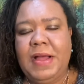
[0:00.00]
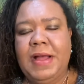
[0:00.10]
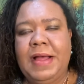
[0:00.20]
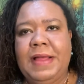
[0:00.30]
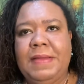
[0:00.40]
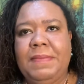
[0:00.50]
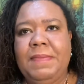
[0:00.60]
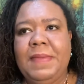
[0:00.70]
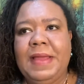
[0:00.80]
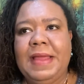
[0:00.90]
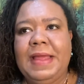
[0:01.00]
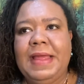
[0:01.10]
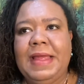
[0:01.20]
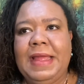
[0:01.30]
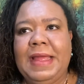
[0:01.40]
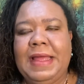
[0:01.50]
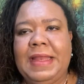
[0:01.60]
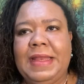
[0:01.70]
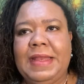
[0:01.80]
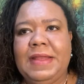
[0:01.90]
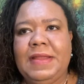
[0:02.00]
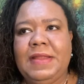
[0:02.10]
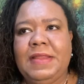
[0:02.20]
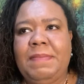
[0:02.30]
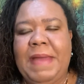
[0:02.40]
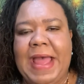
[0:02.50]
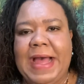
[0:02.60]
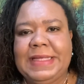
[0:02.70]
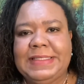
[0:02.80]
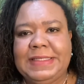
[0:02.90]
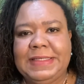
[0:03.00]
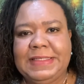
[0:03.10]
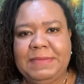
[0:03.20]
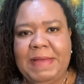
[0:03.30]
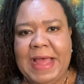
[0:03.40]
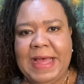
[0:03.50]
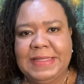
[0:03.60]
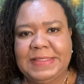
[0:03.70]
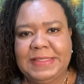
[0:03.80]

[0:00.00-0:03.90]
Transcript: And the past is the past.